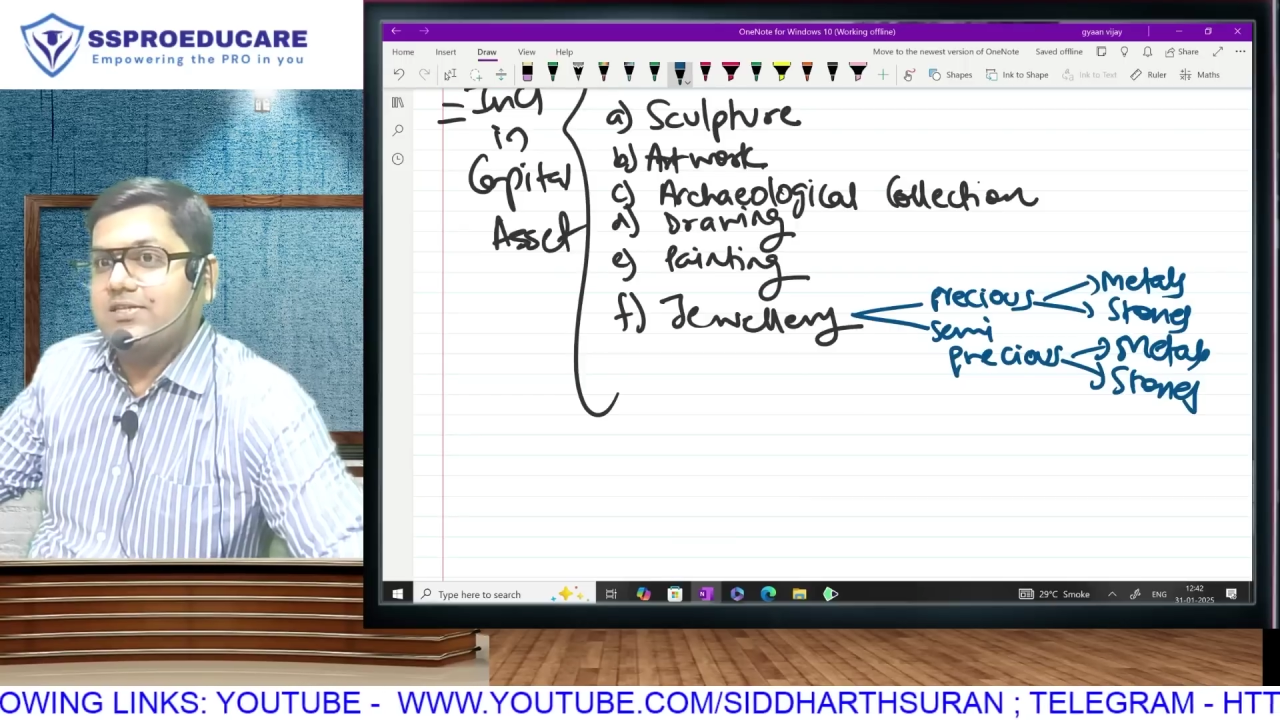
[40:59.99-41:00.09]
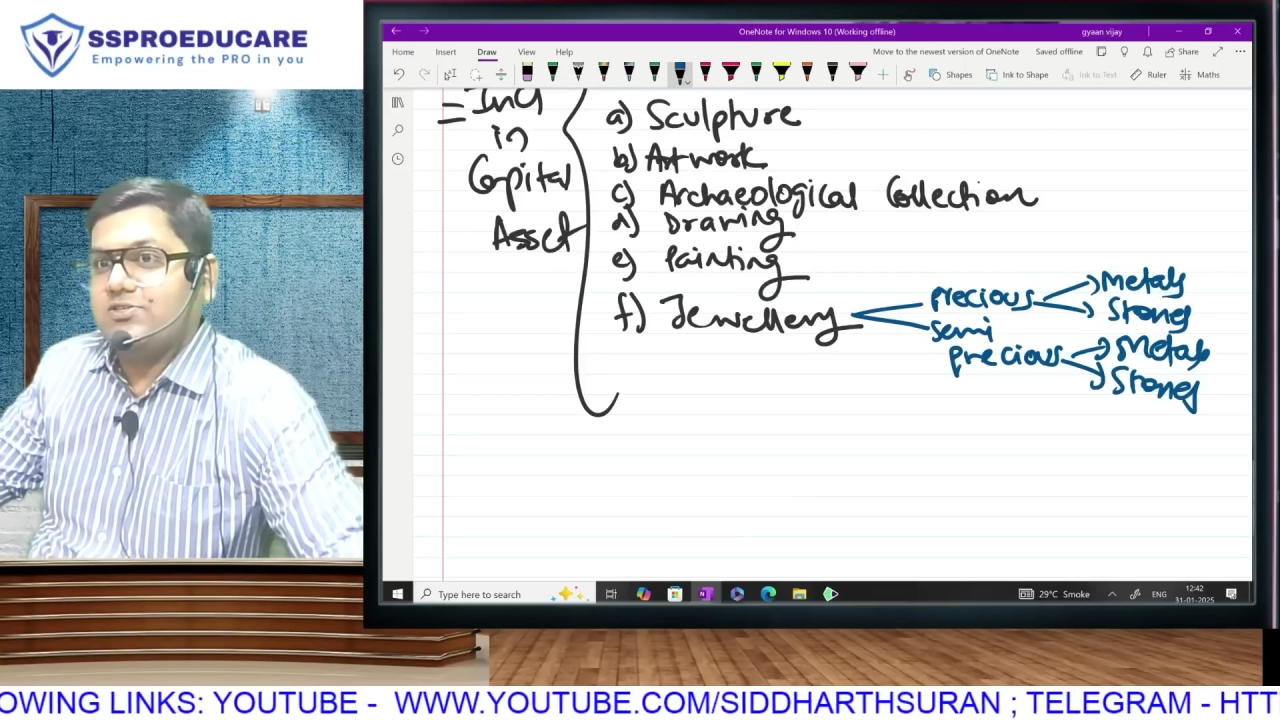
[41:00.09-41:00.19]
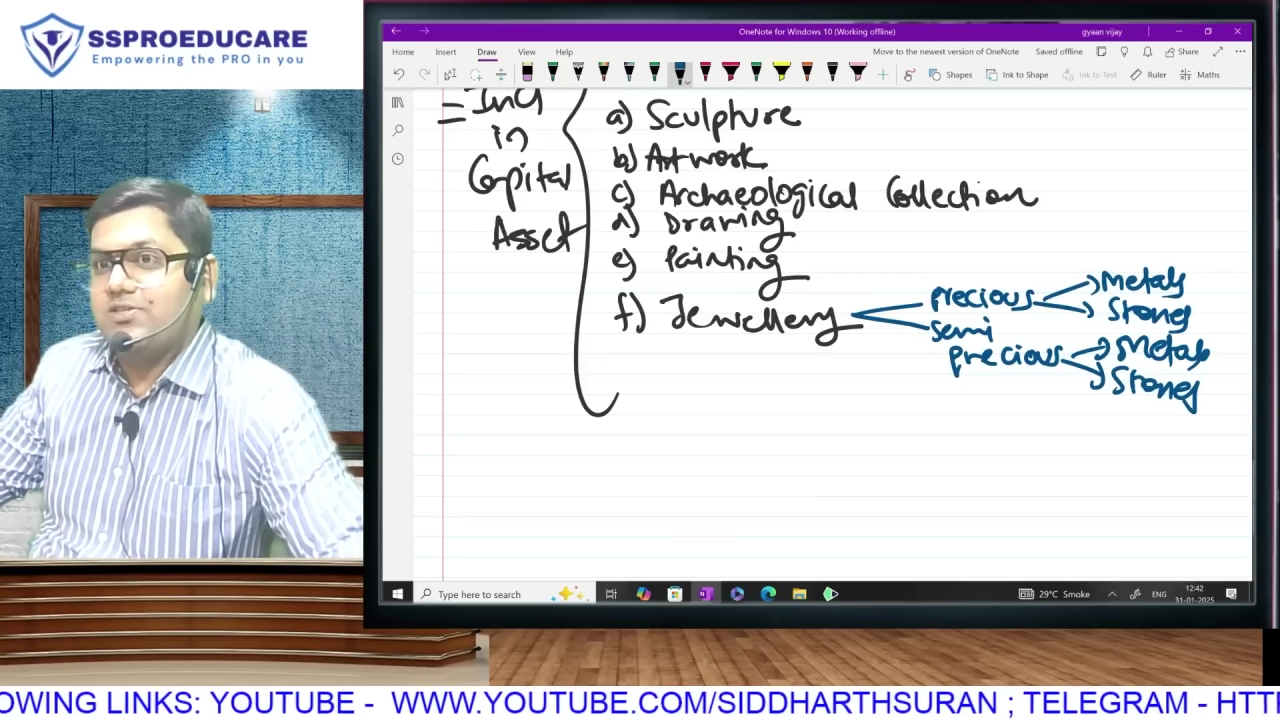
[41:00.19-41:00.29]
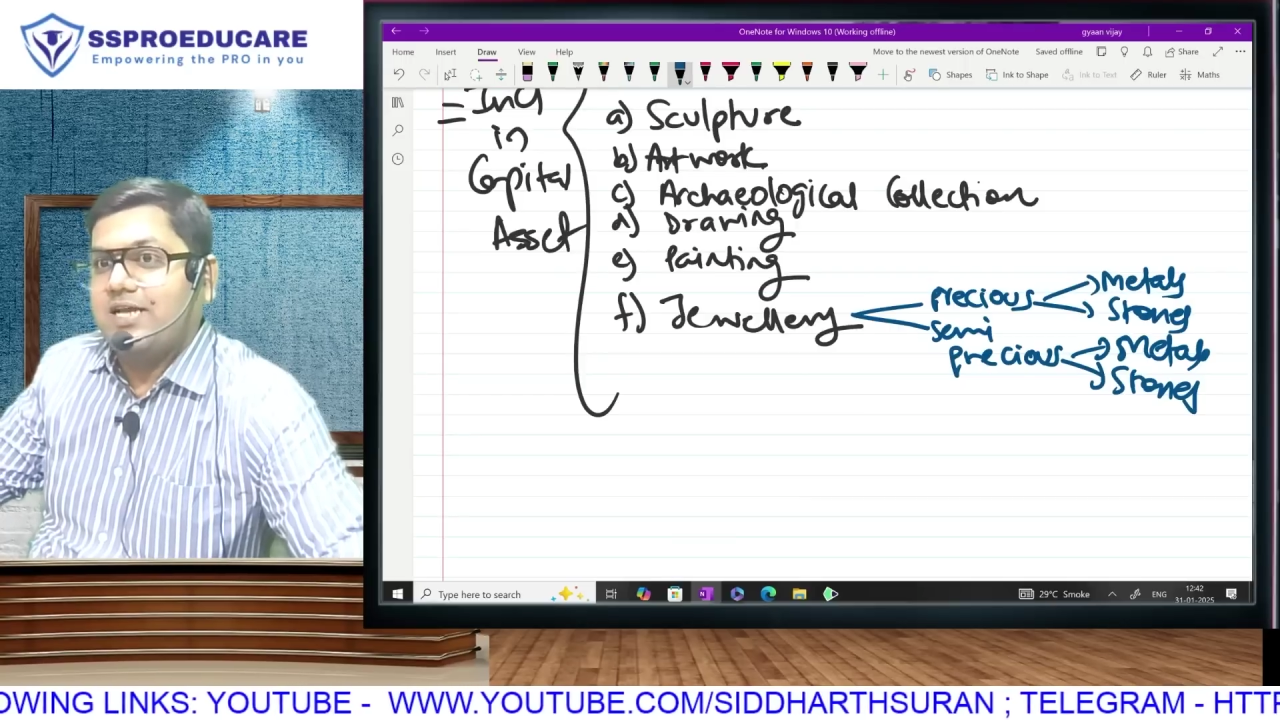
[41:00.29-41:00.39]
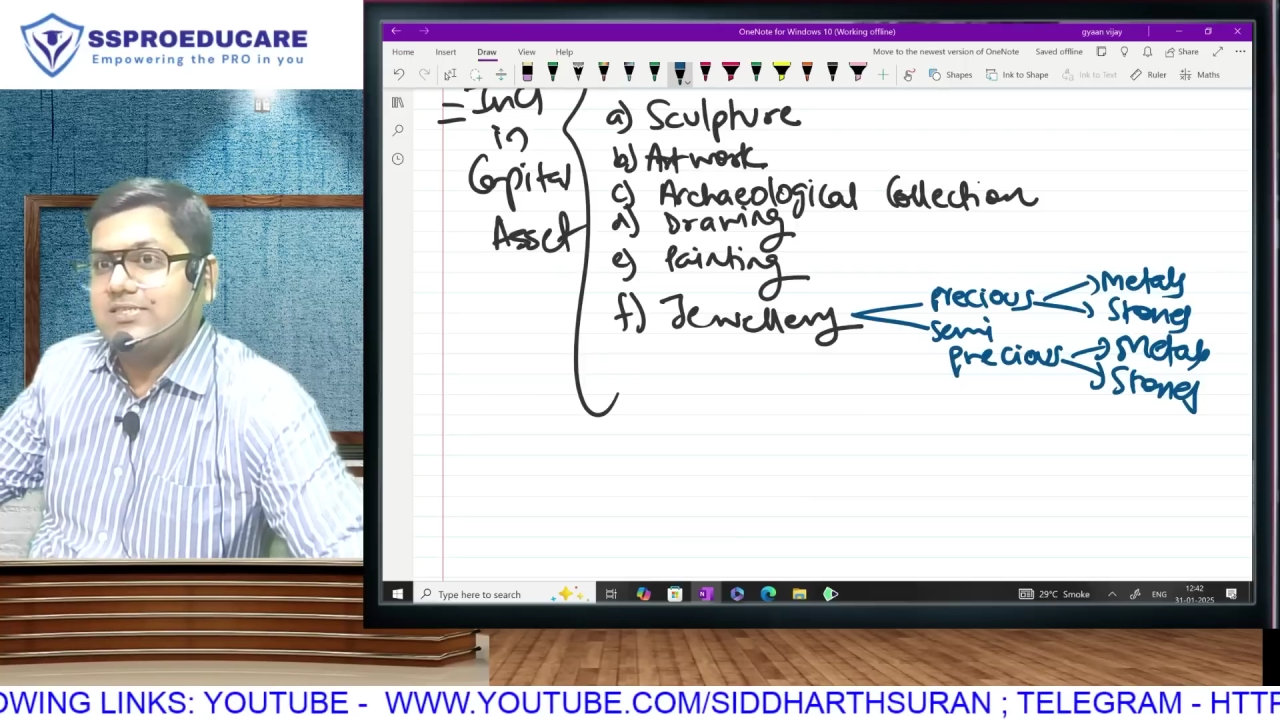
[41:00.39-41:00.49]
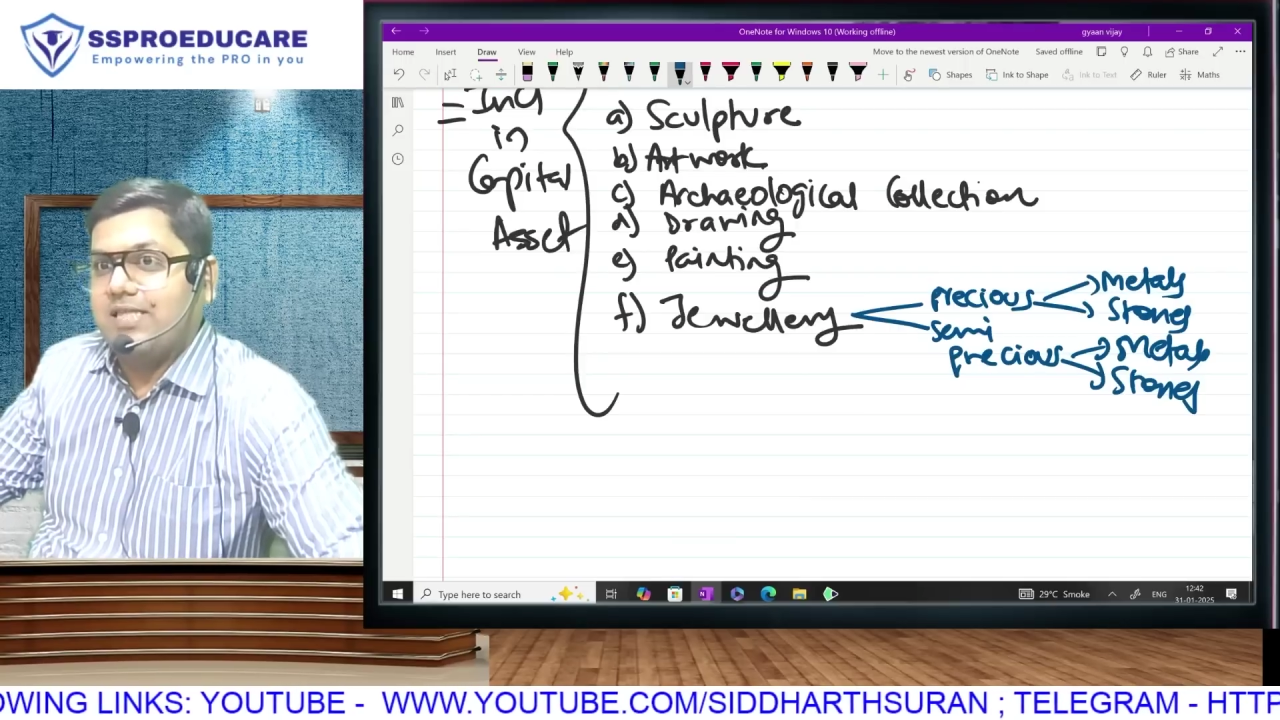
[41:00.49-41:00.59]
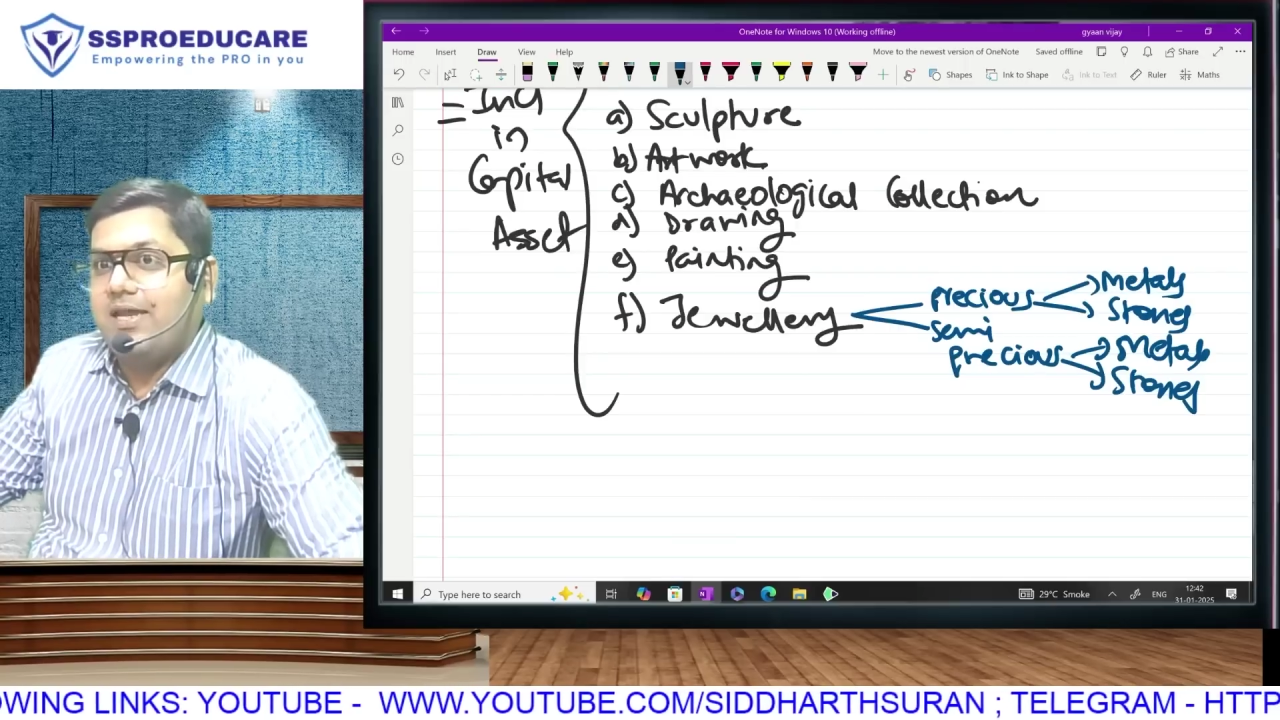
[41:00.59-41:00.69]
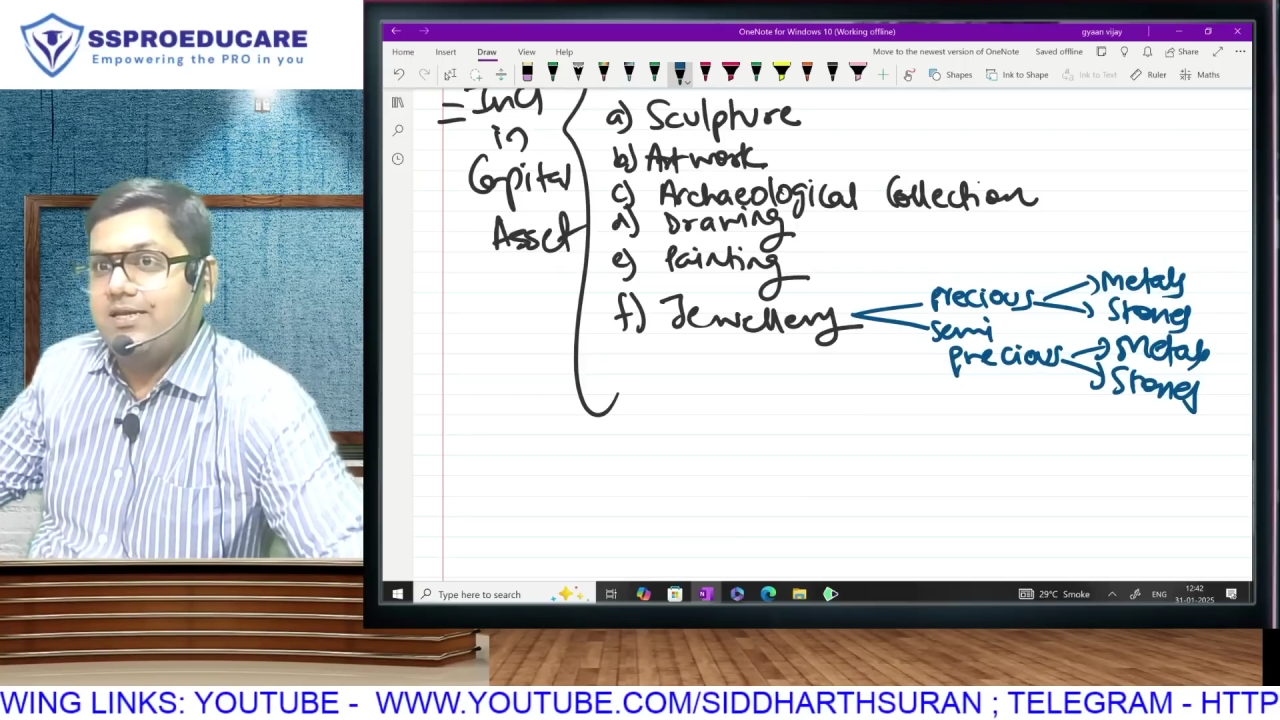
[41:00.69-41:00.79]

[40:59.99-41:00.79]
so that's 9